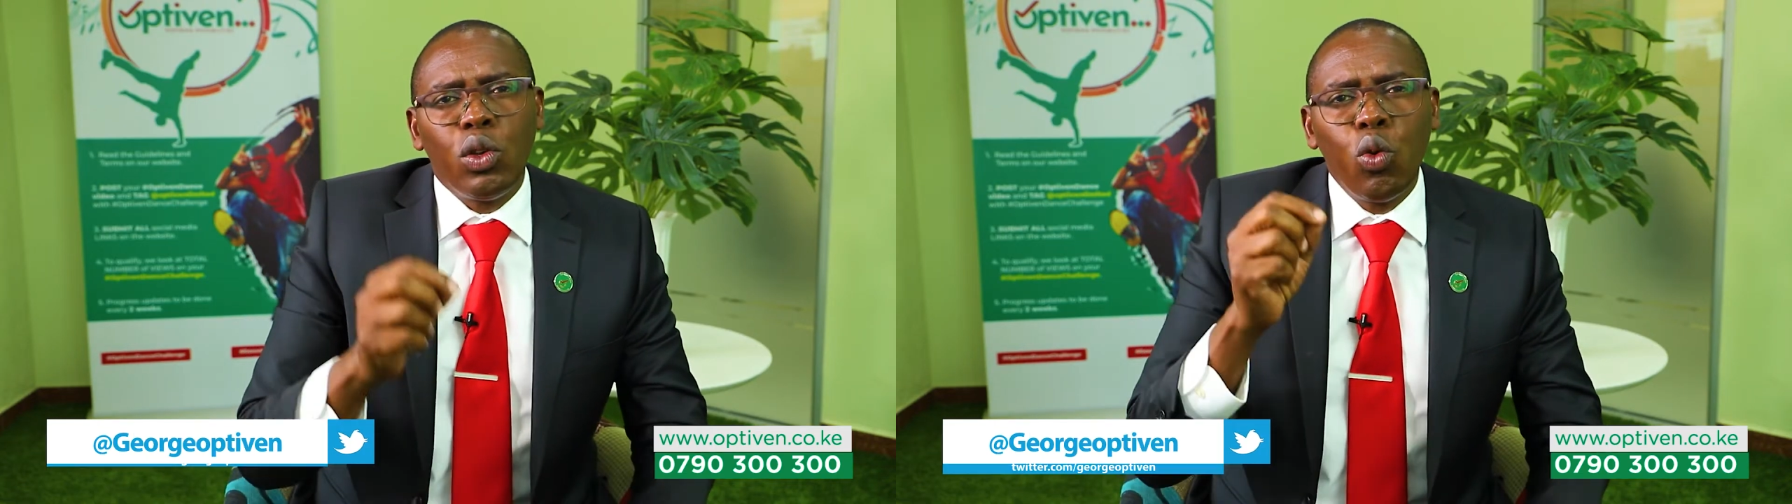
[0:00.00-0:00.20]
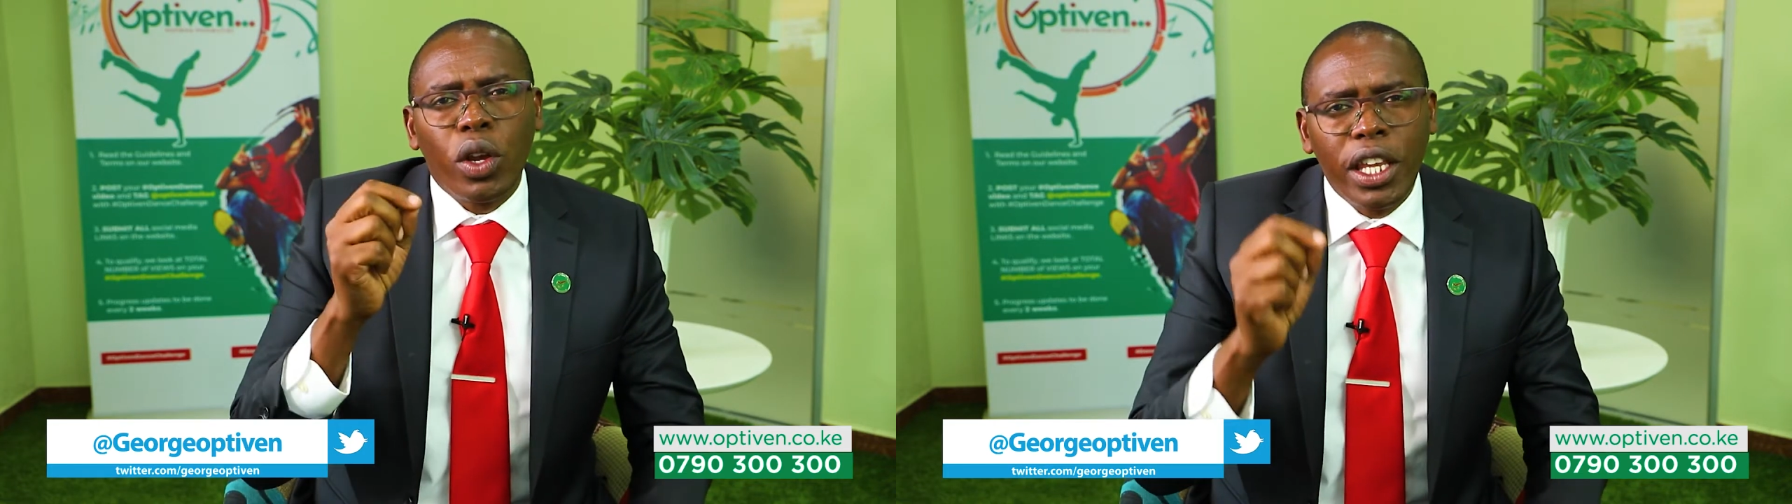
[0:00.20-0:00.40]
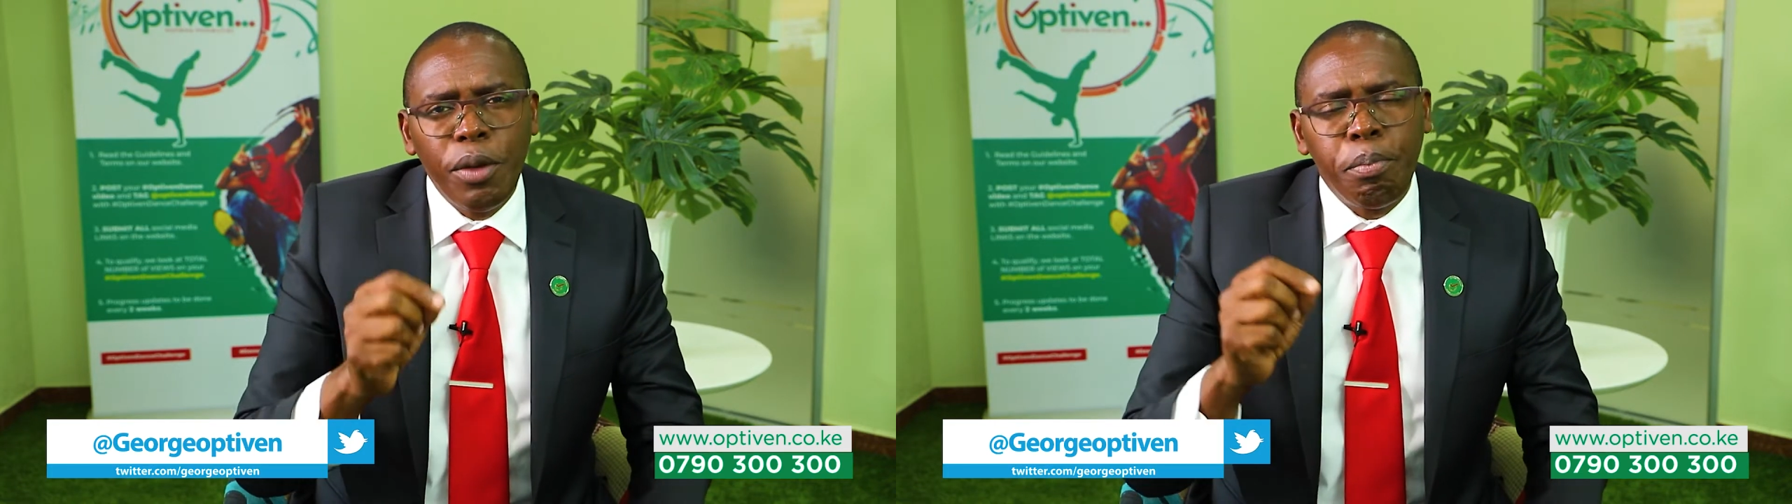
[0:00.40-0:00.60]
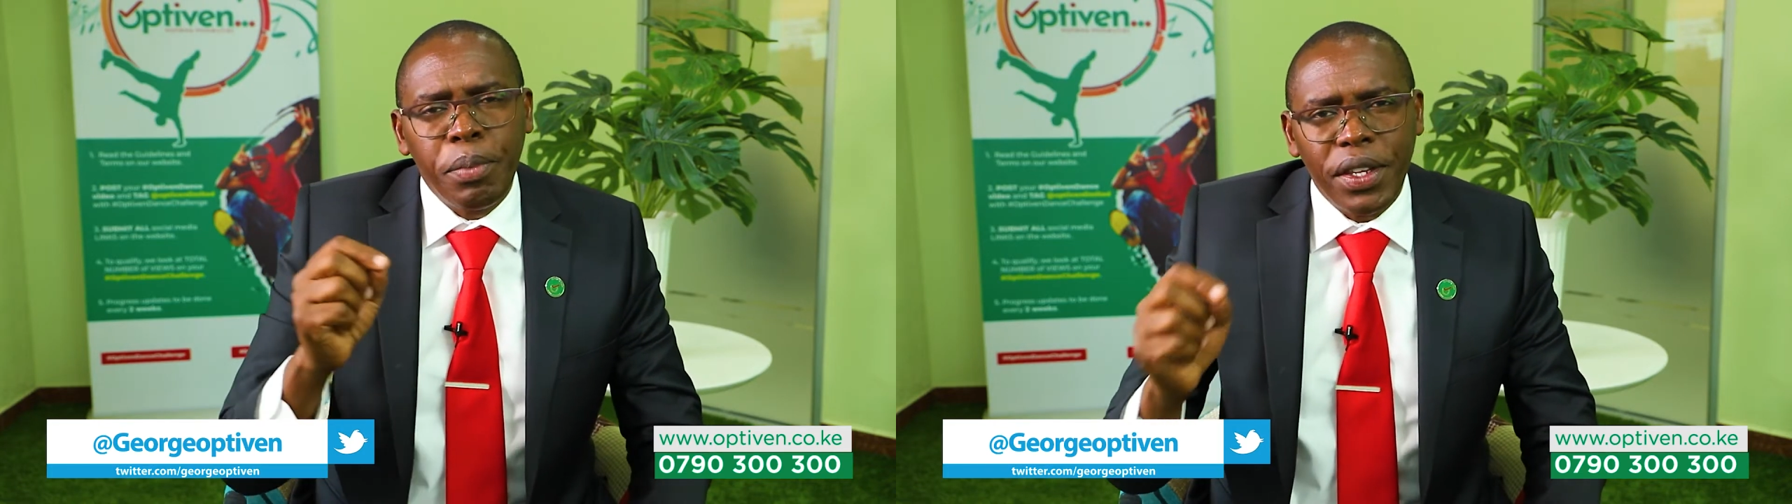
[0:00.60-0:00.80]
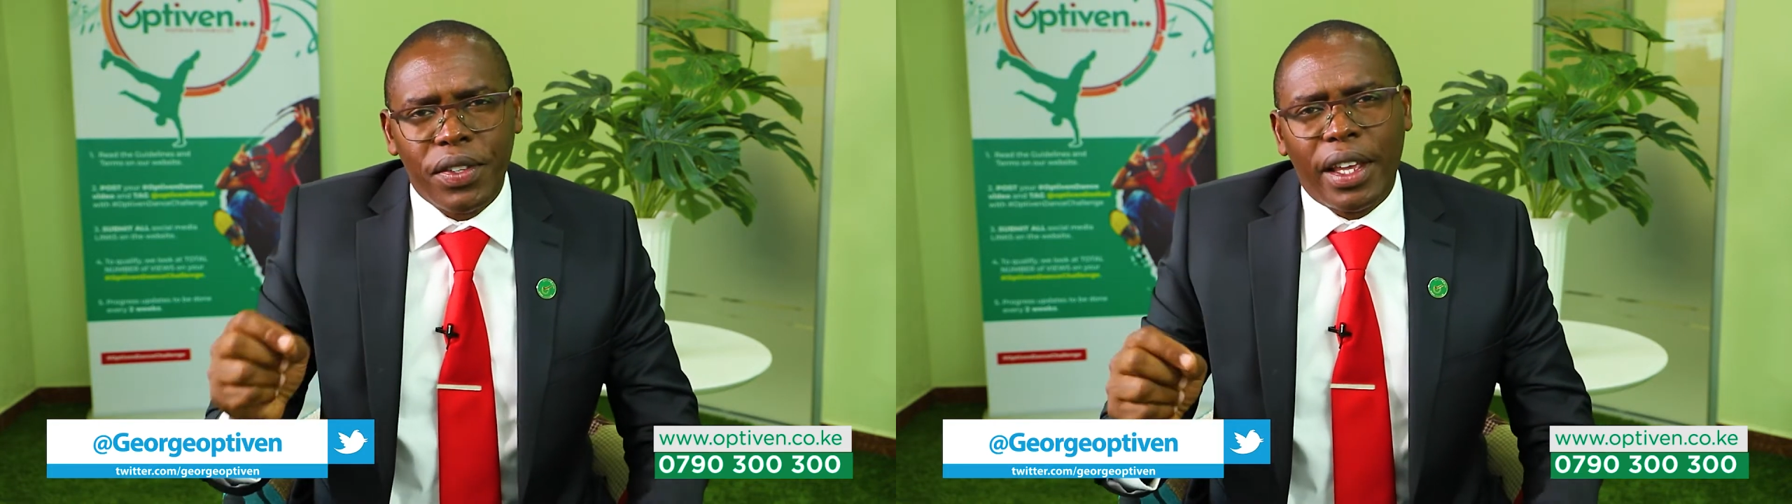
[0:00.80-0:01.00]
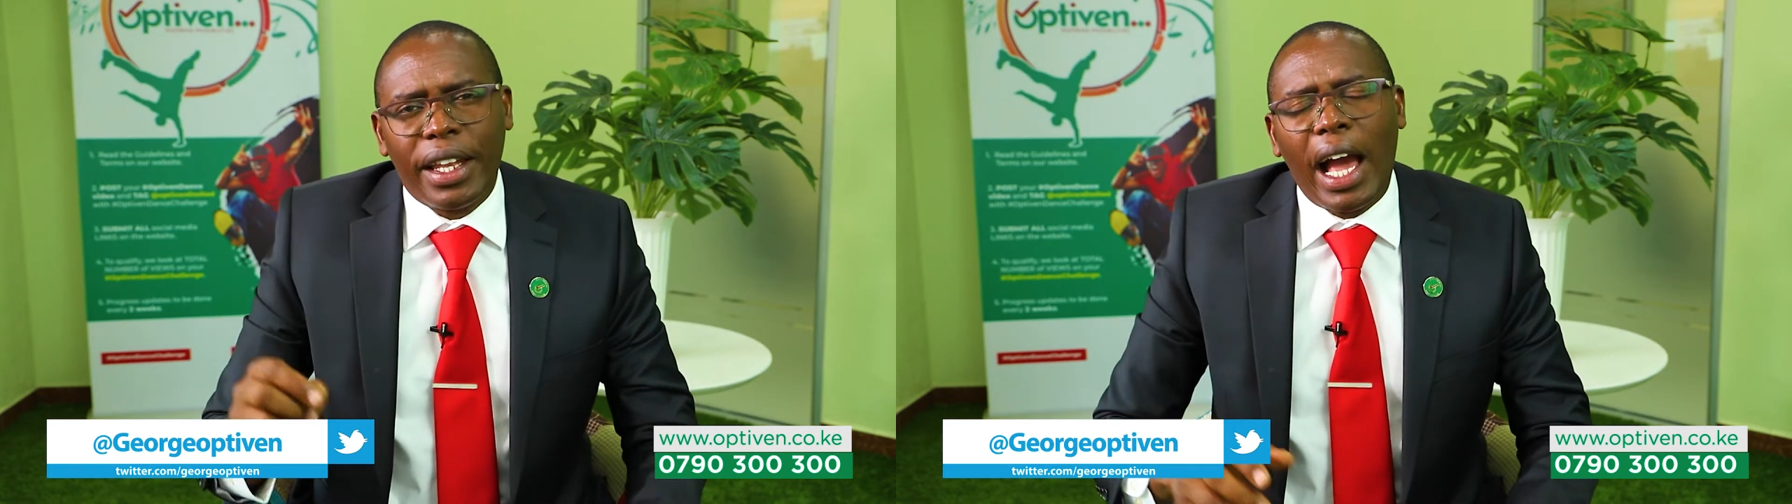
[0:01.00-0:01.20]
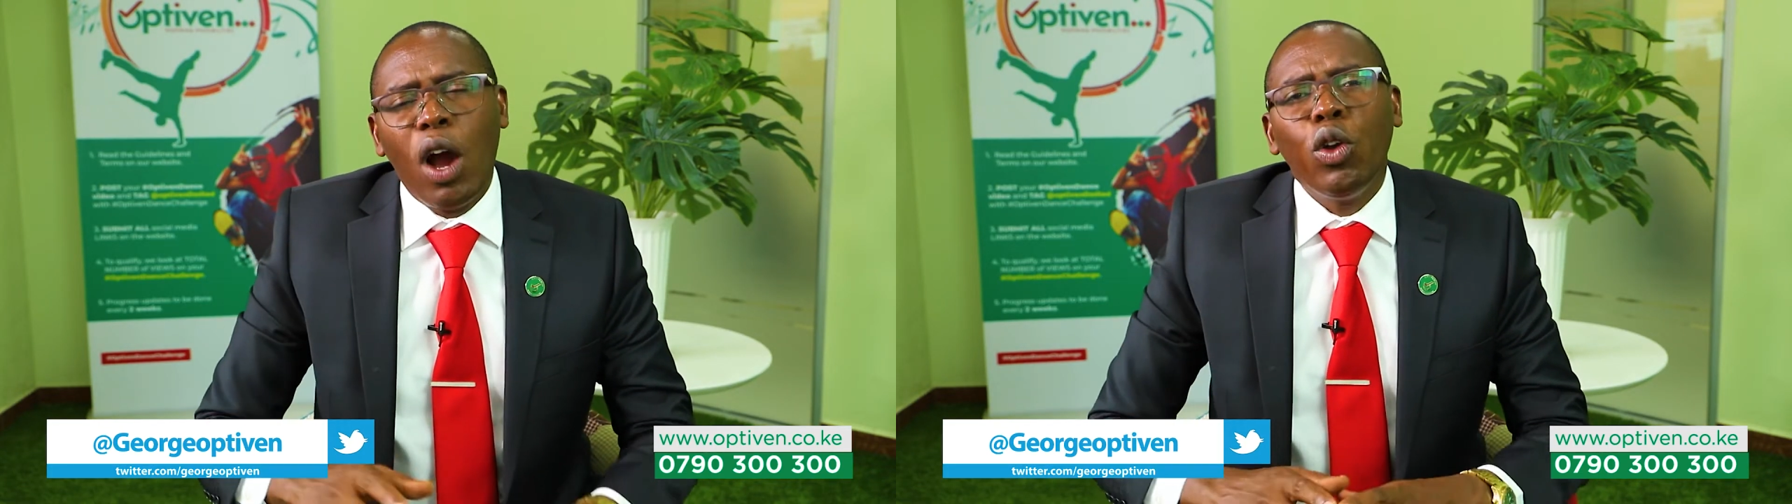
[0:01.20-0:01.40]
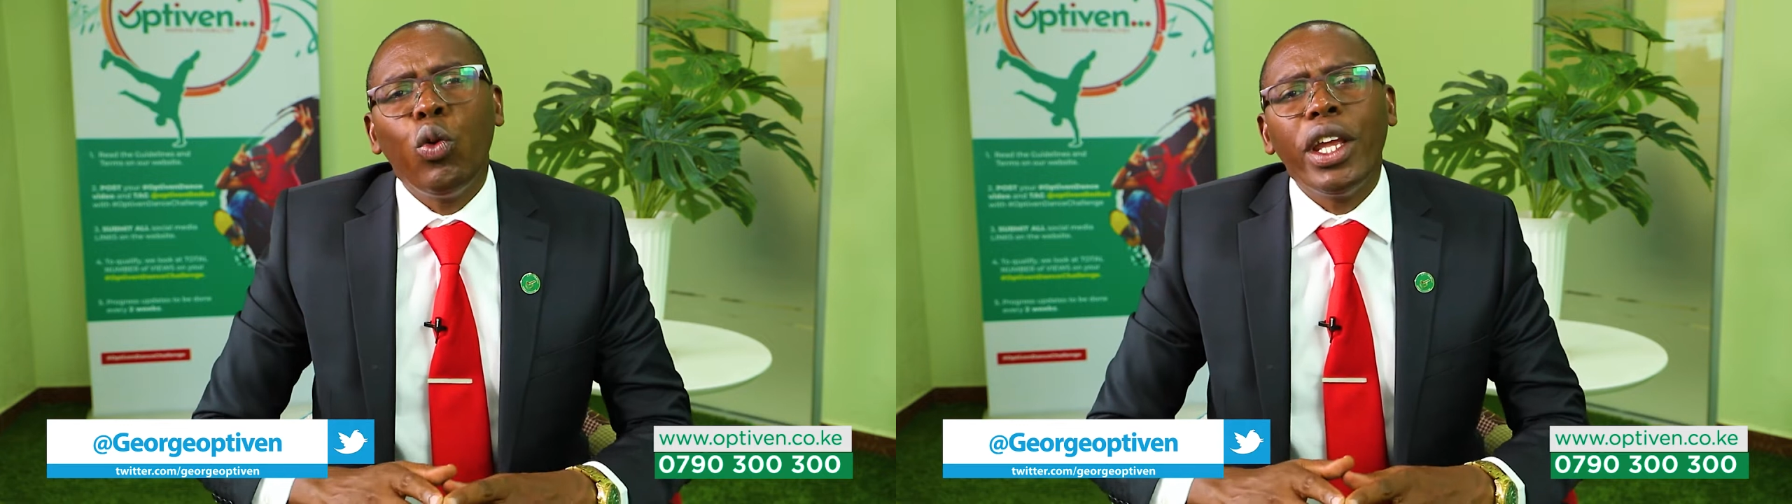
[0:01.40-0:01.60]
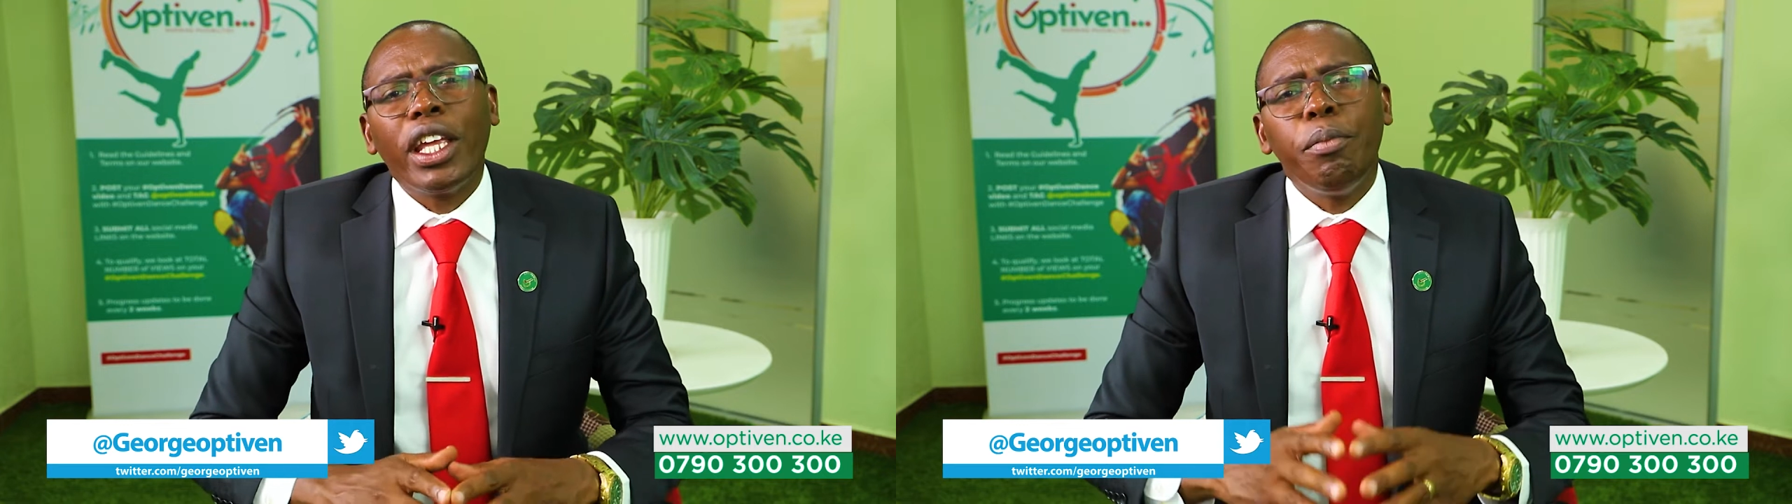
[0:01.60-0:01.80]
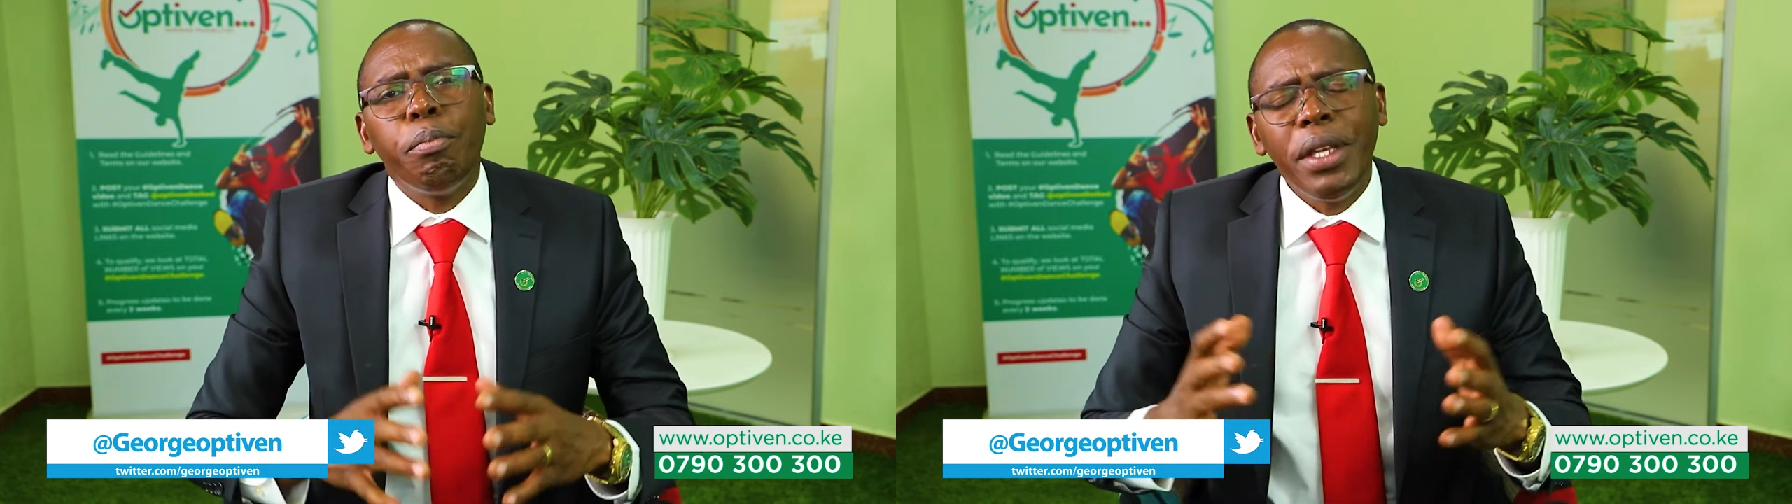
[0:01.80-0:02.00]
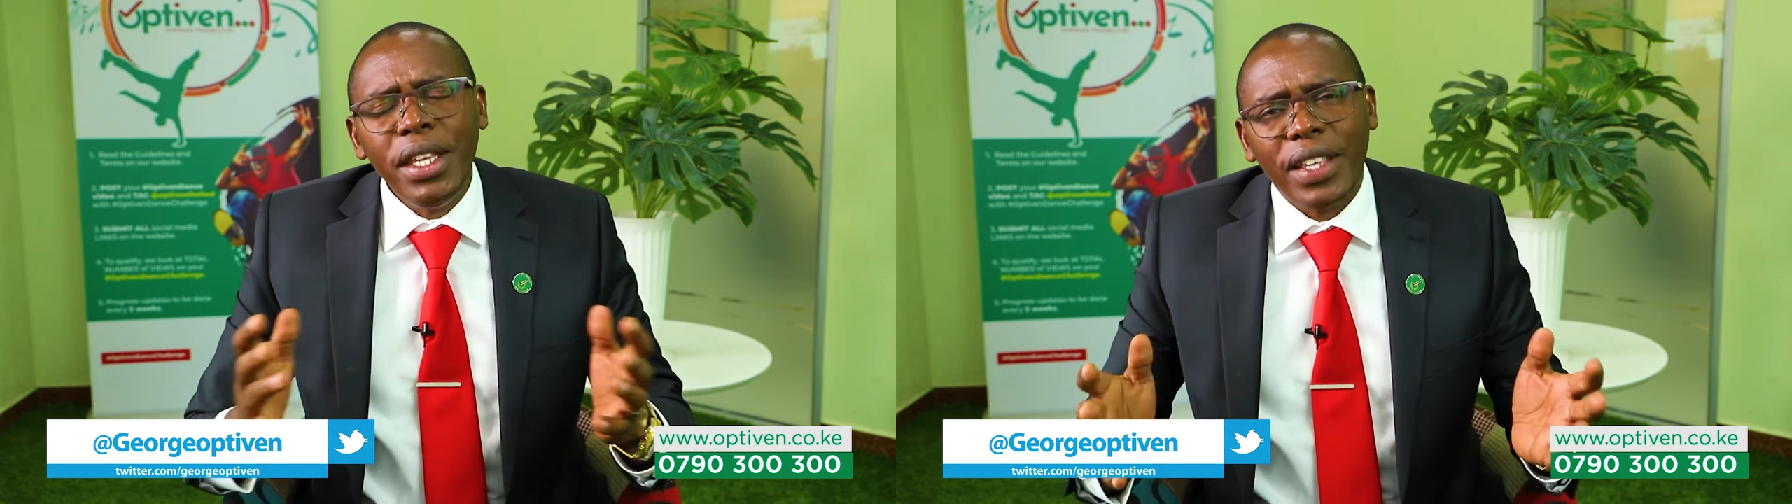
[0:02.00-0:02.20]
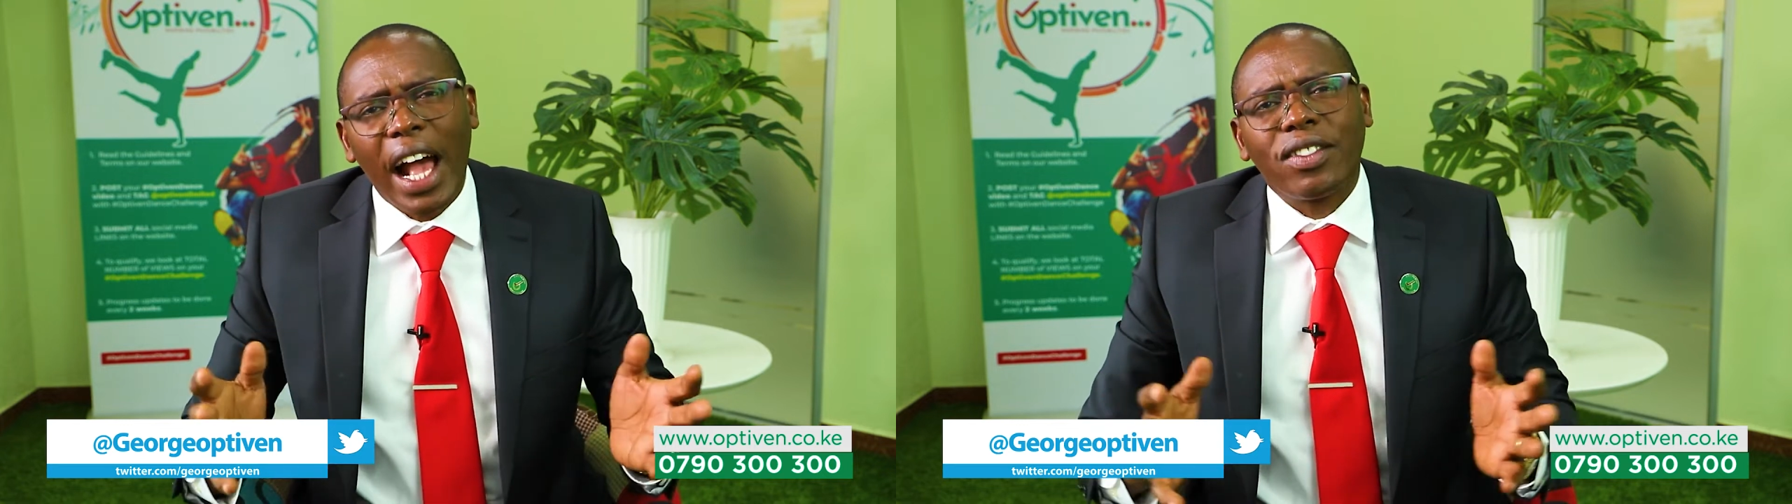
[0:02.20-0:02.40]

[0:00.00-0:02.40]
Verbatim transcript: to keep peace. And how do we keep peace